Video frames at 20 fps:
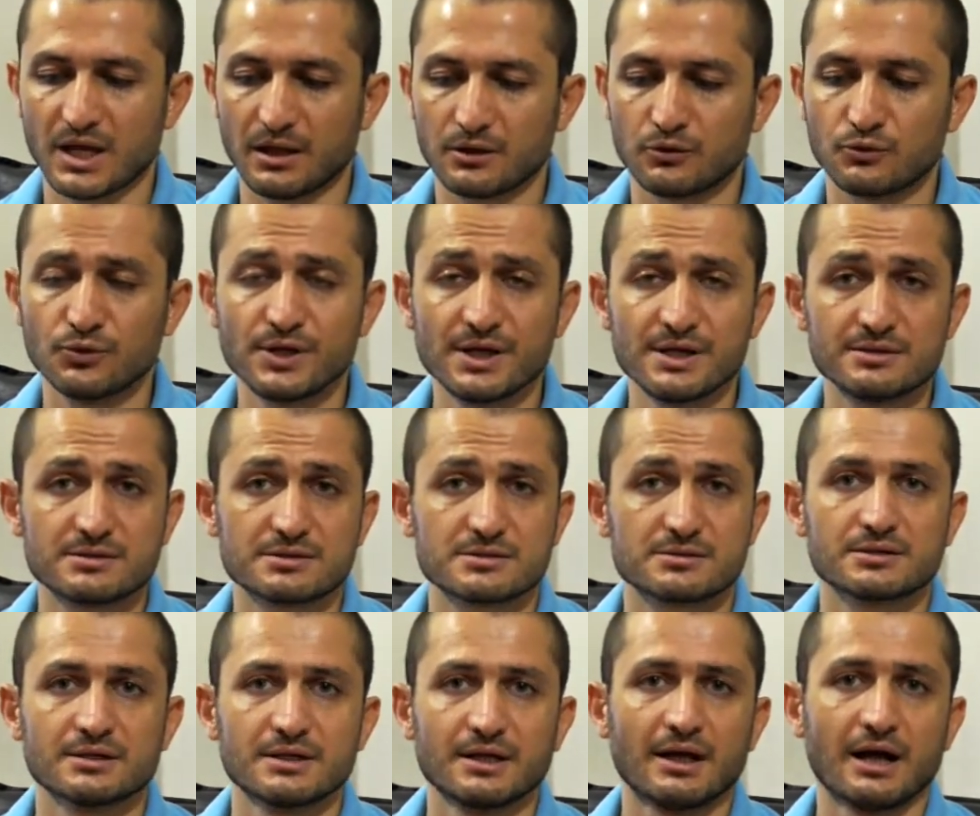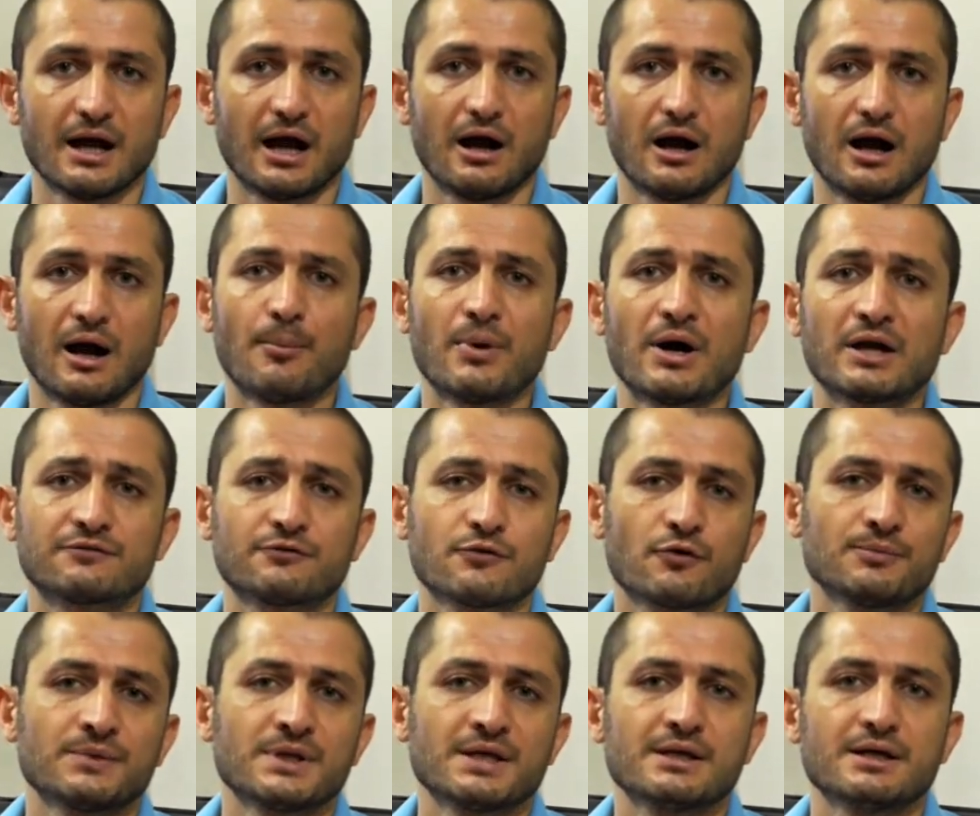goodies, apart
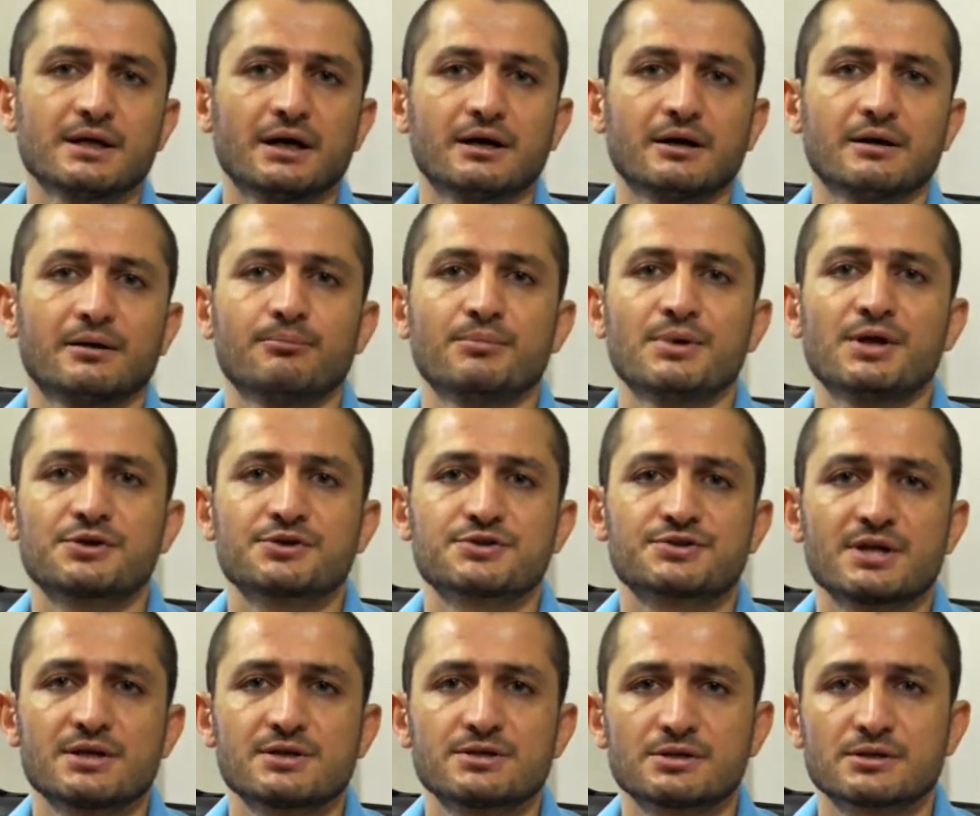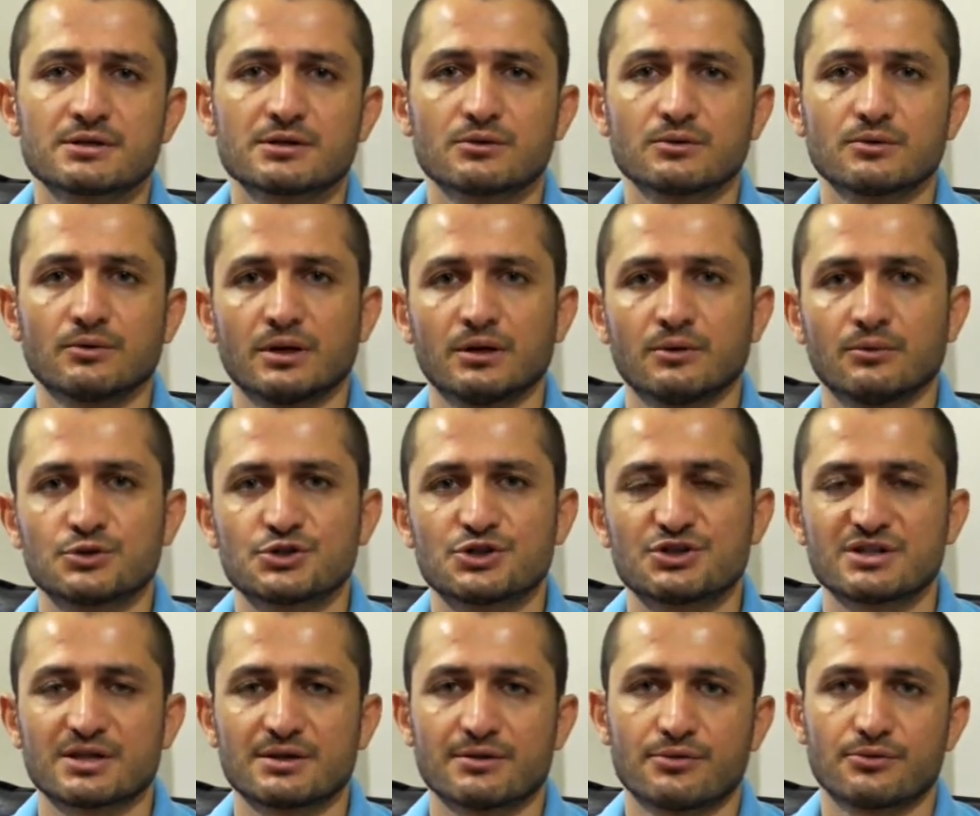from the bigger sensor, which
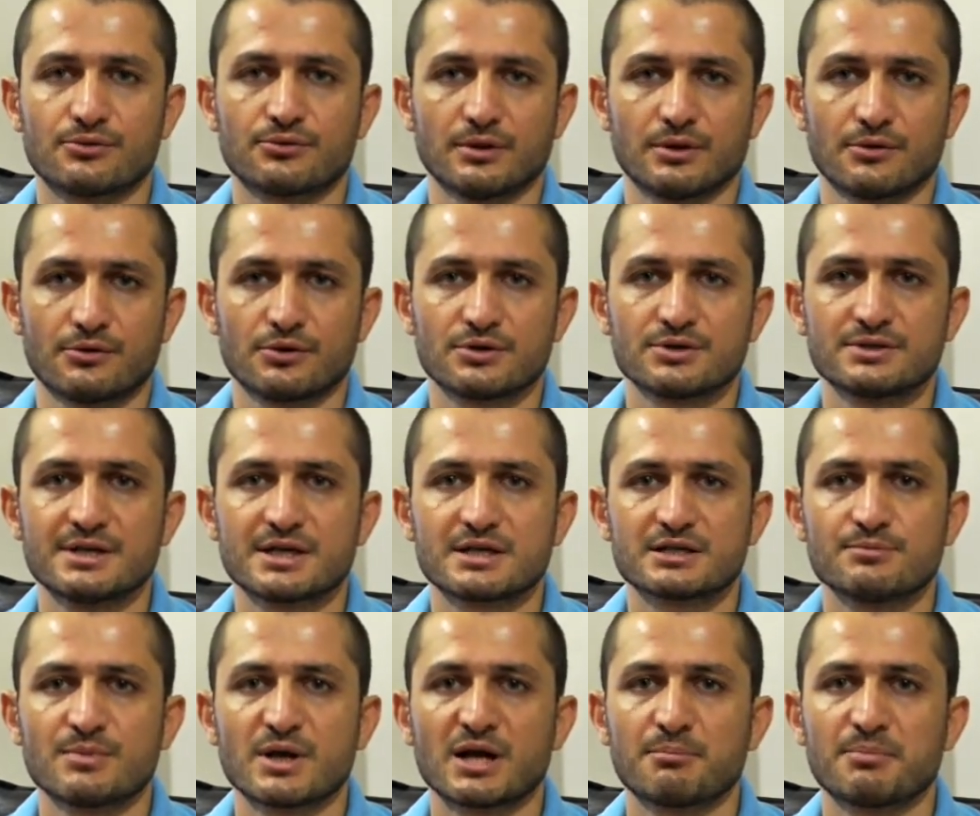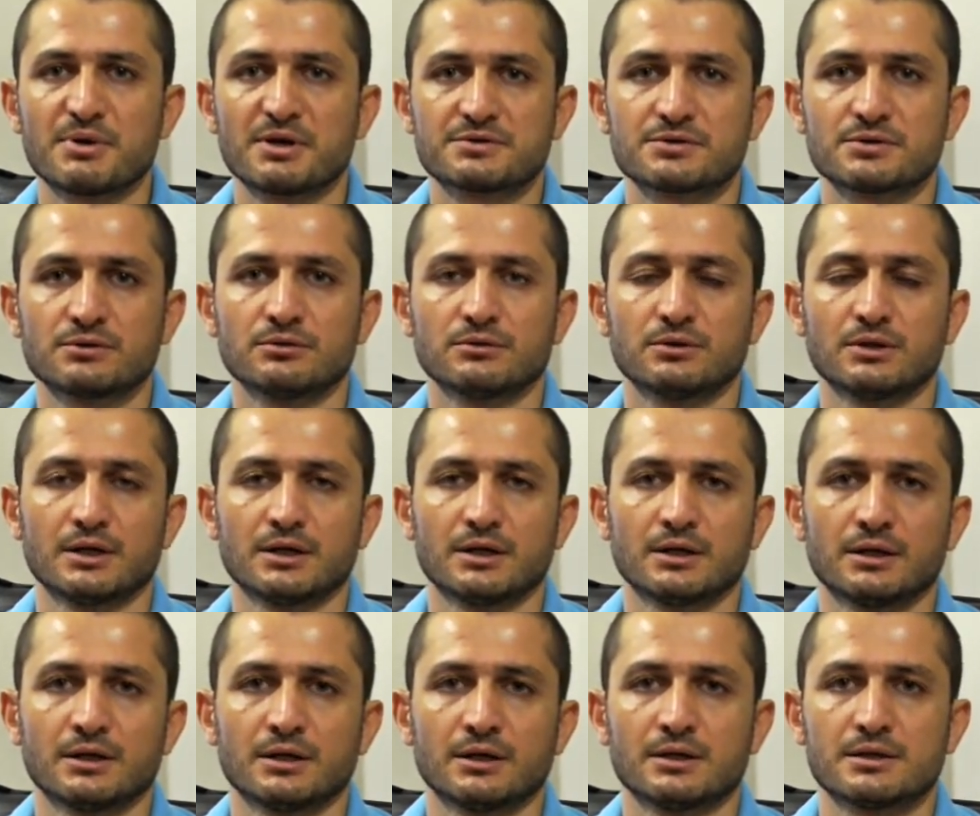is a 36 megapixel
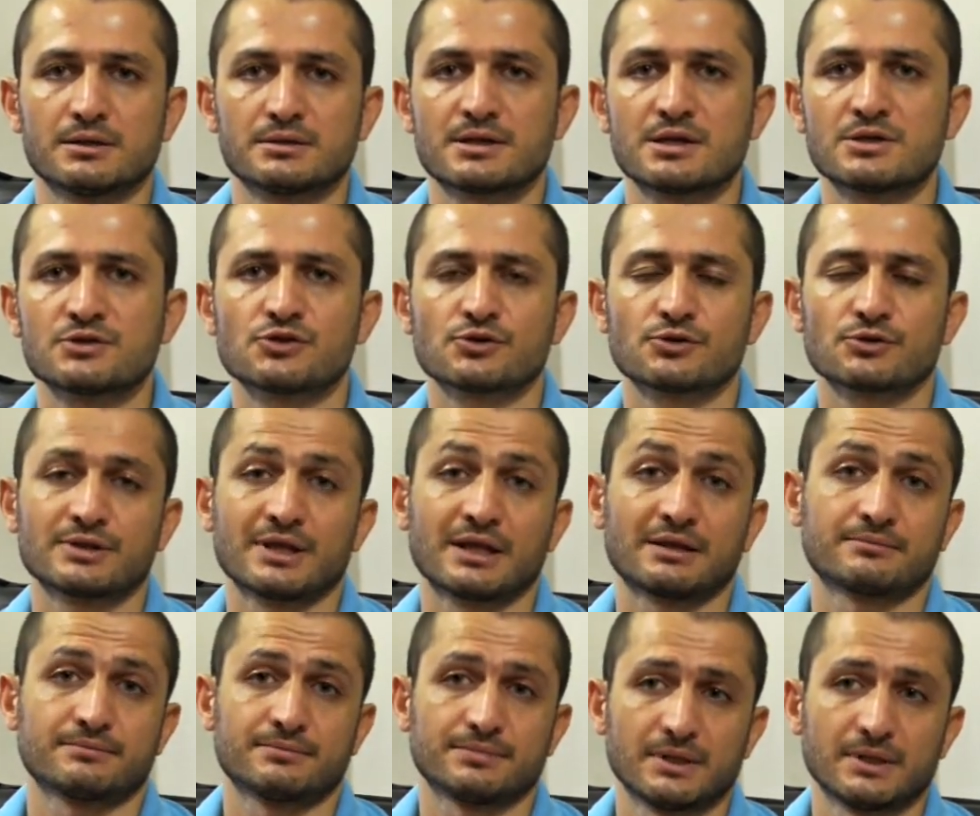sensor that